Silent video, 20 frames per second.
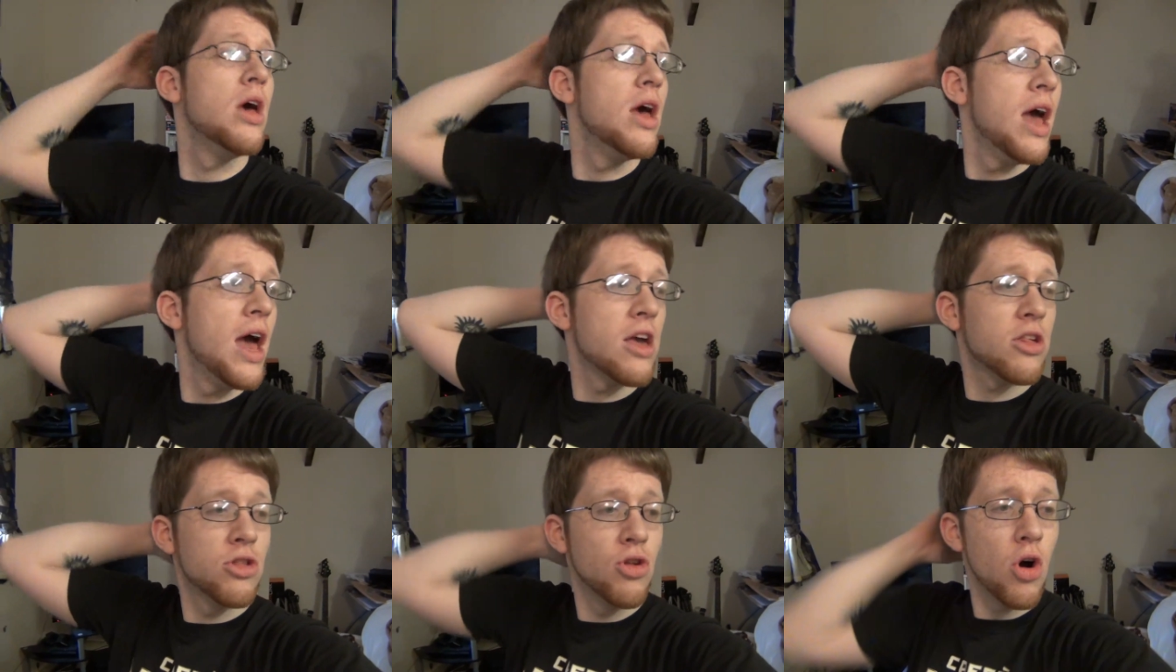
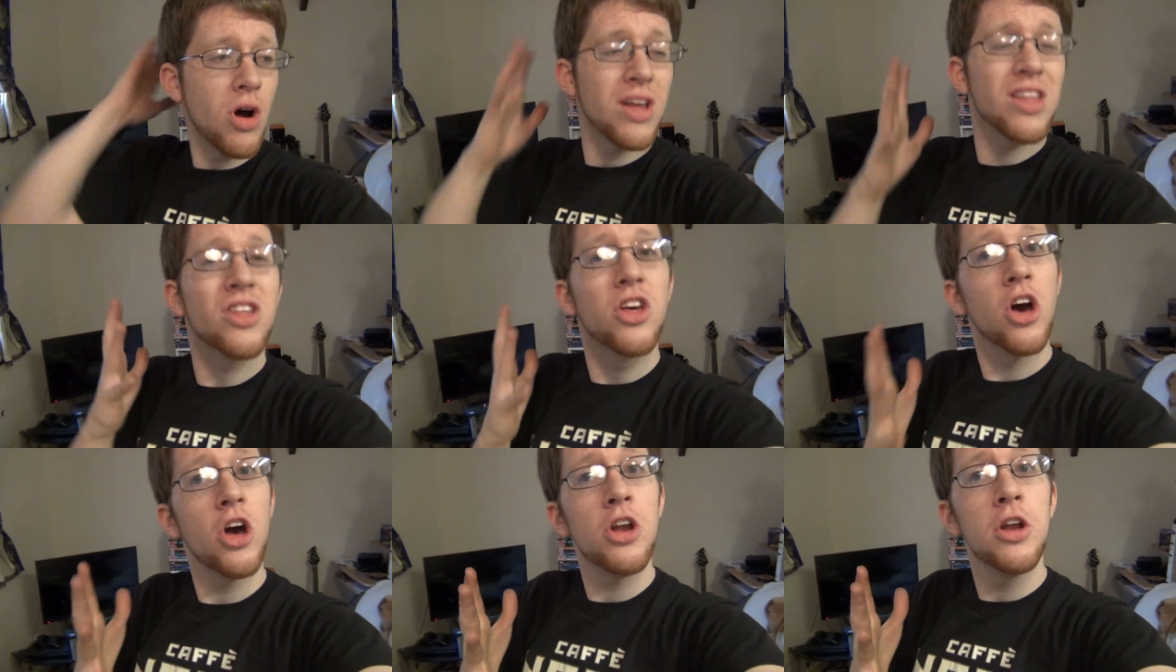It's not as
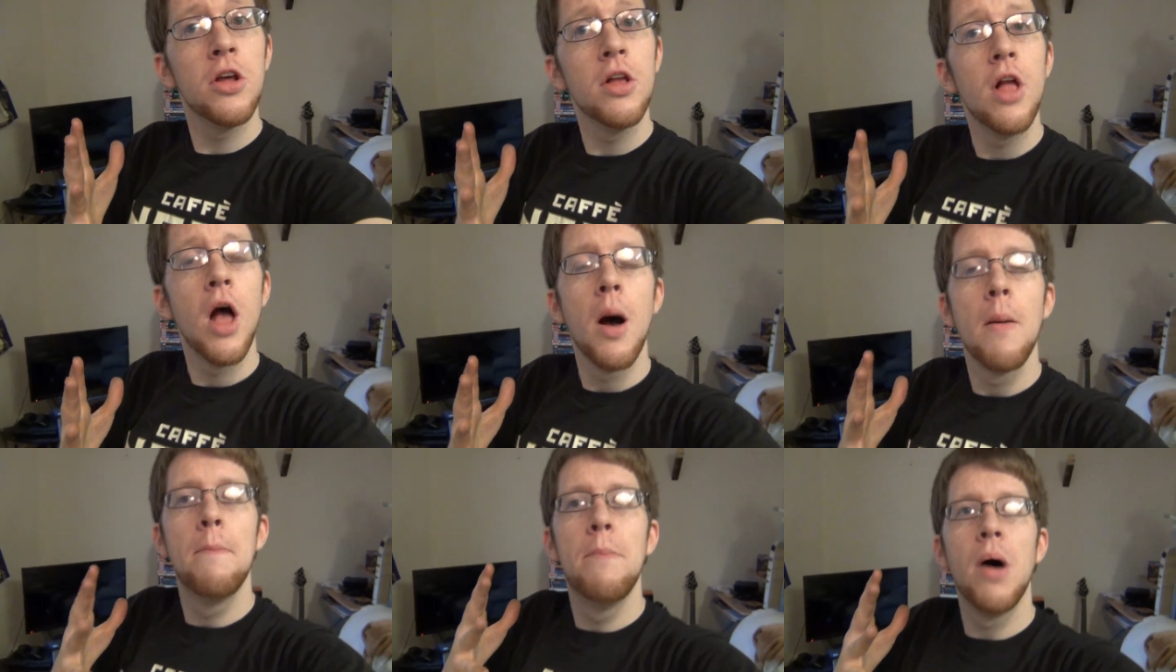good,
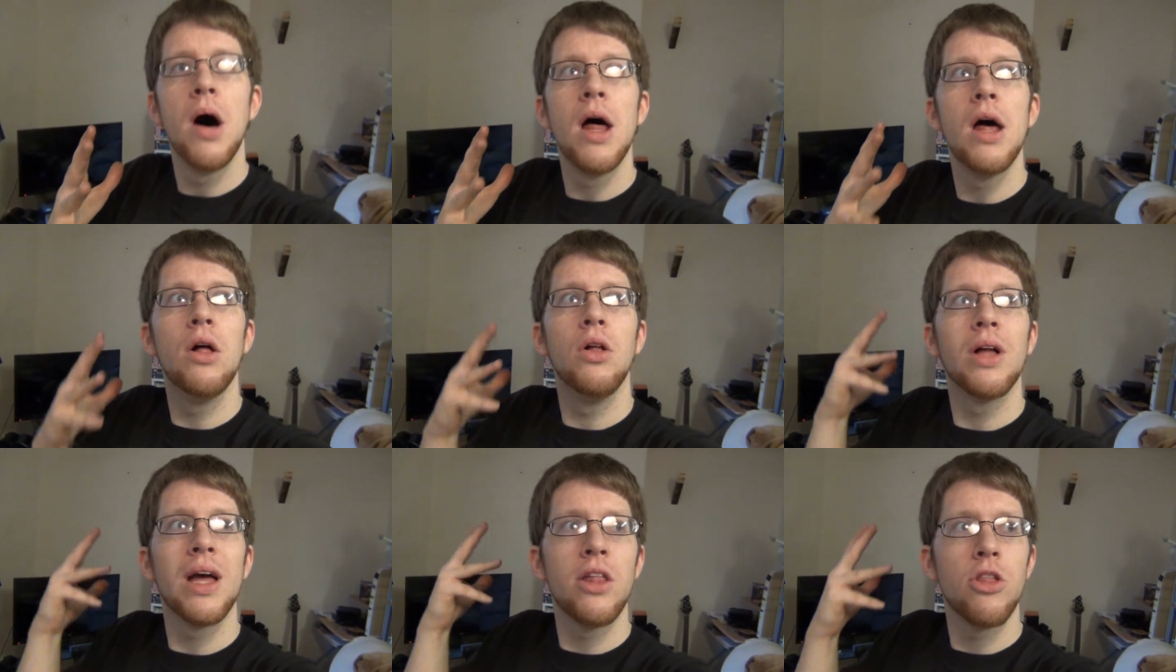but
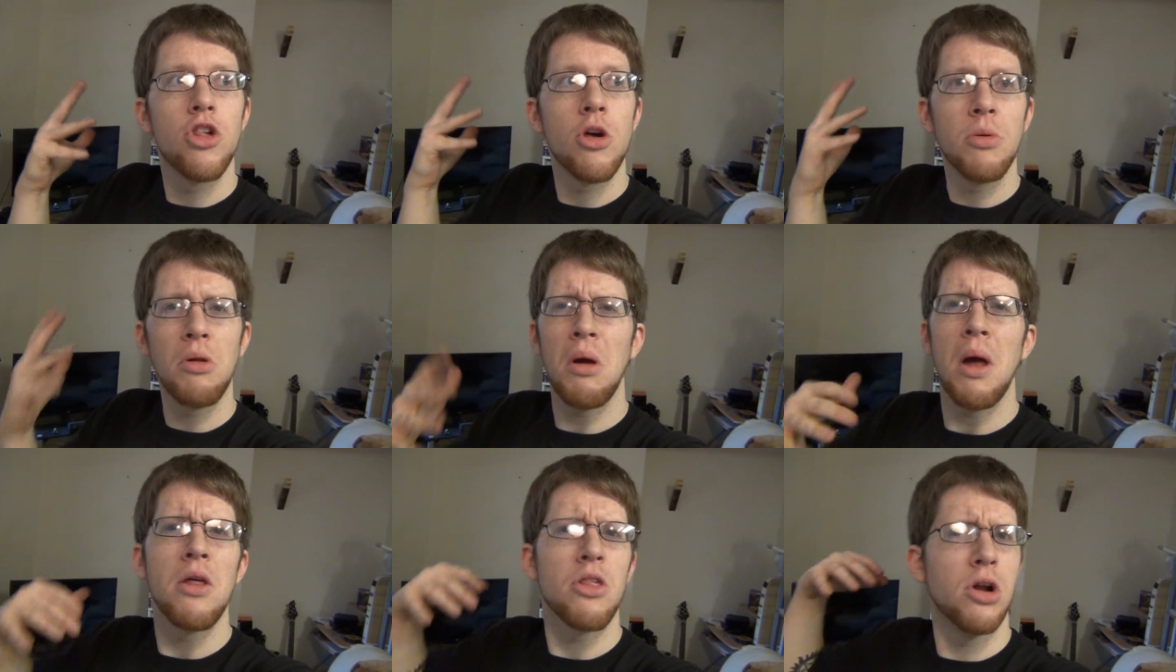it'll get the job
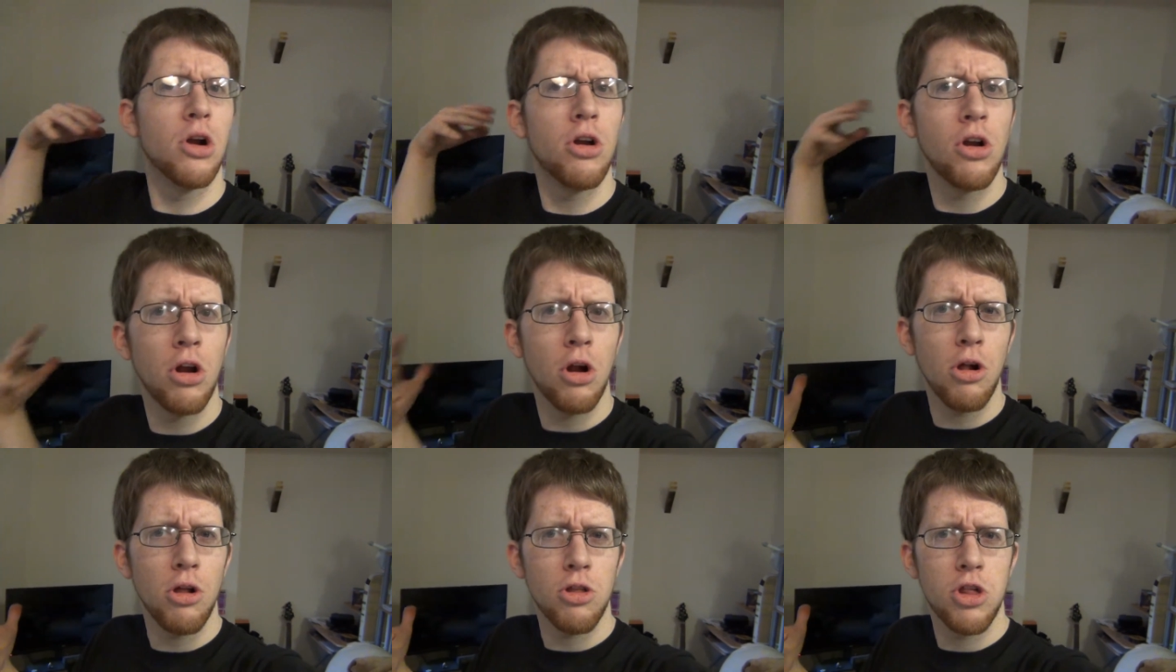done. It's a lot, a
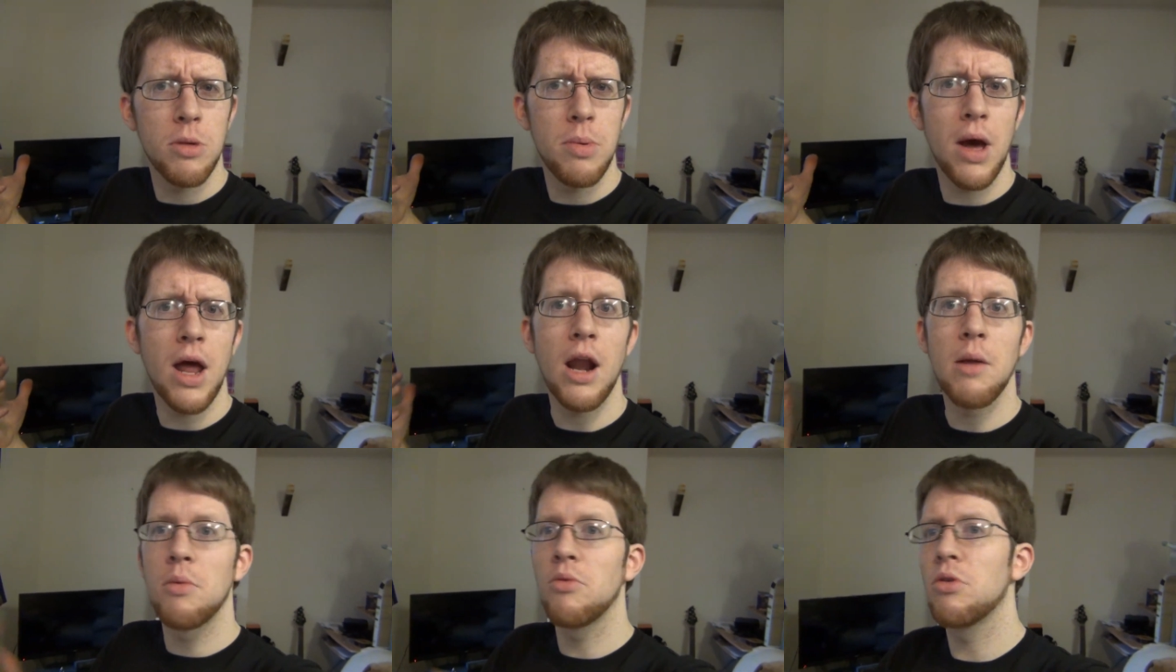lot cheaper,
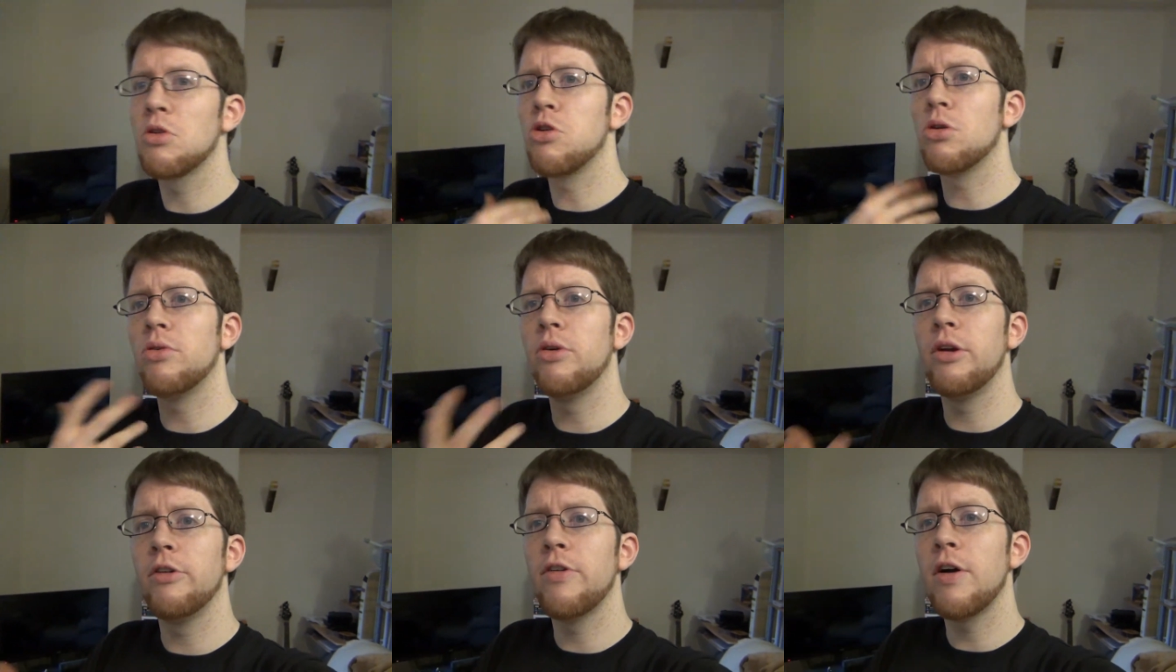and we're totally
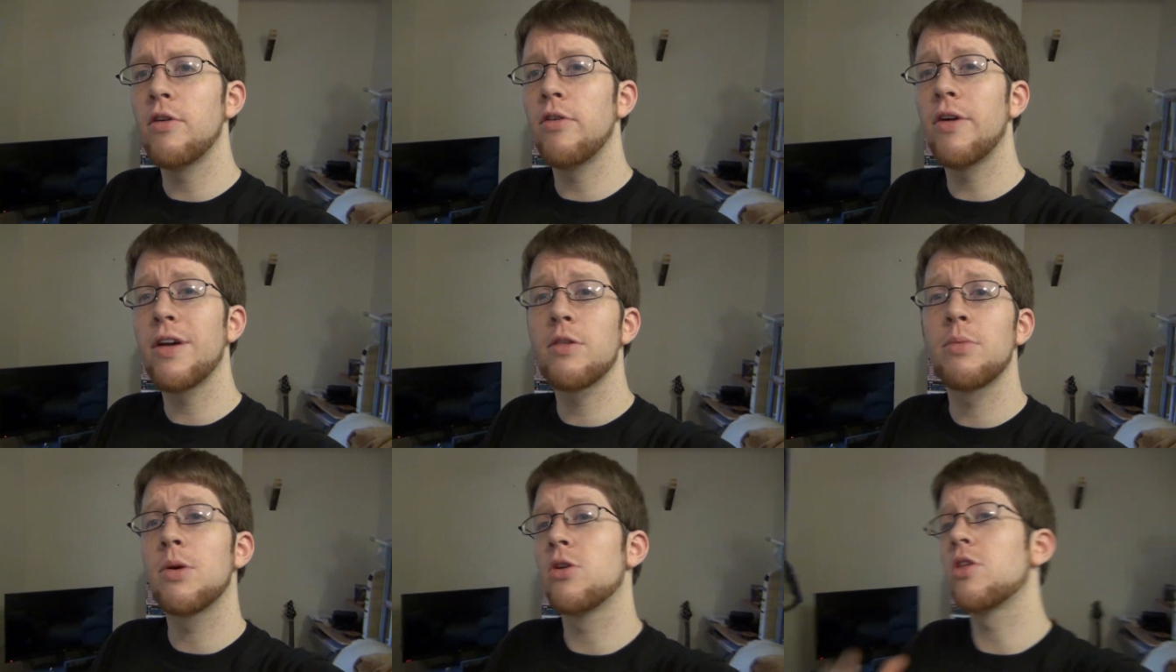really fast
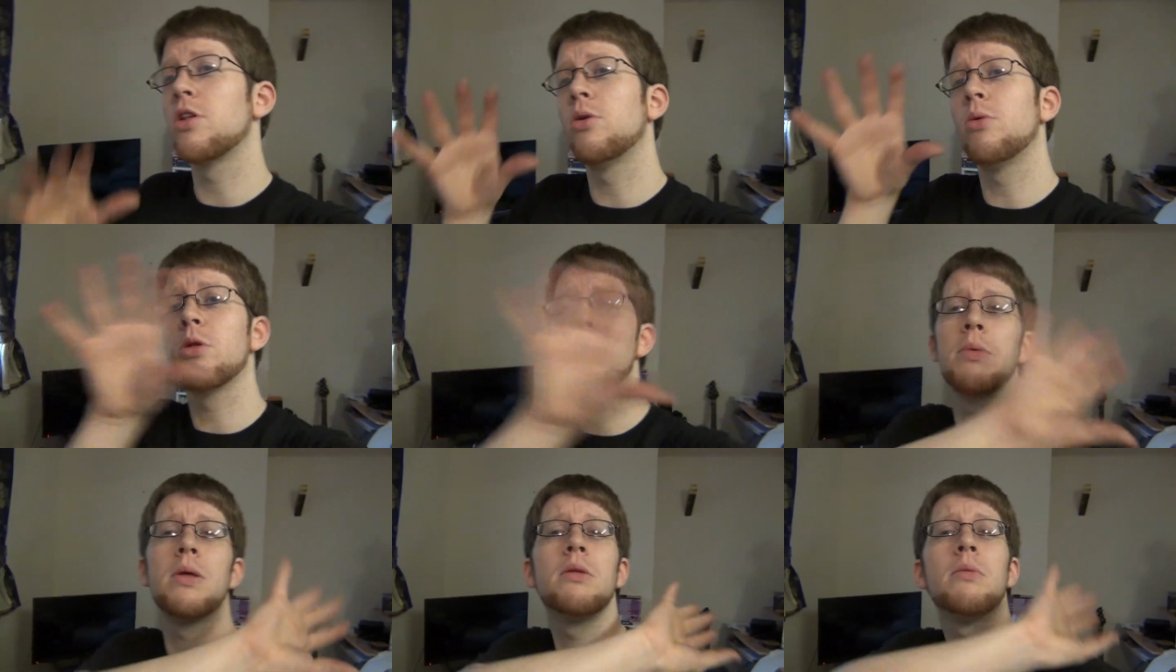rest because I don't
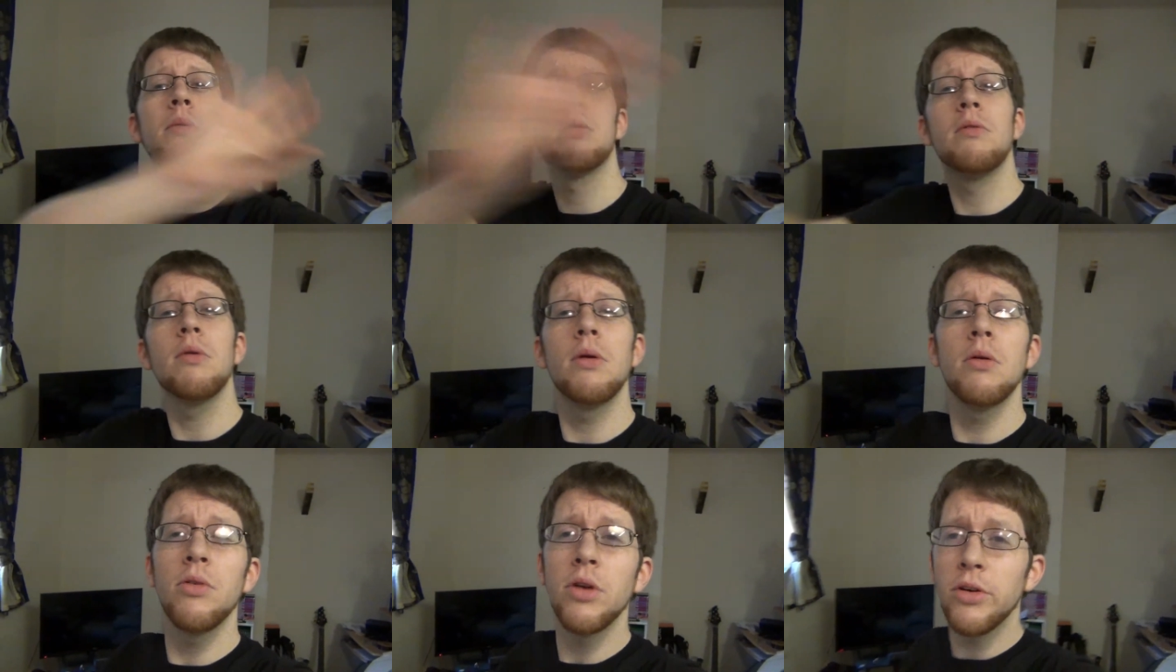want to speak to be
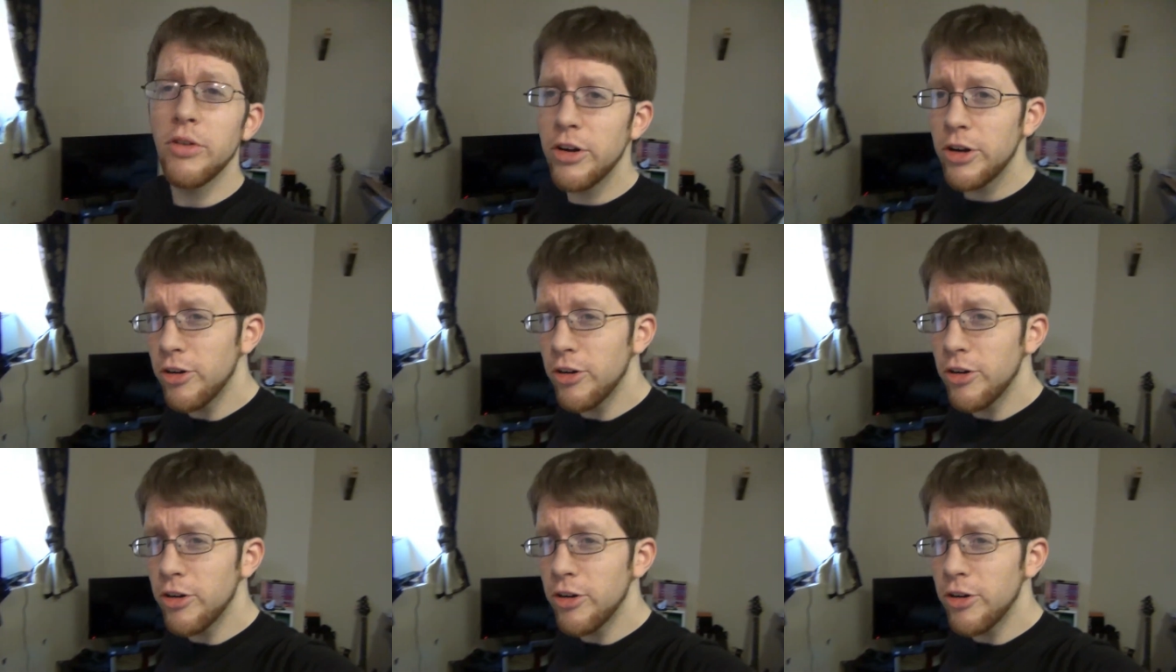really, really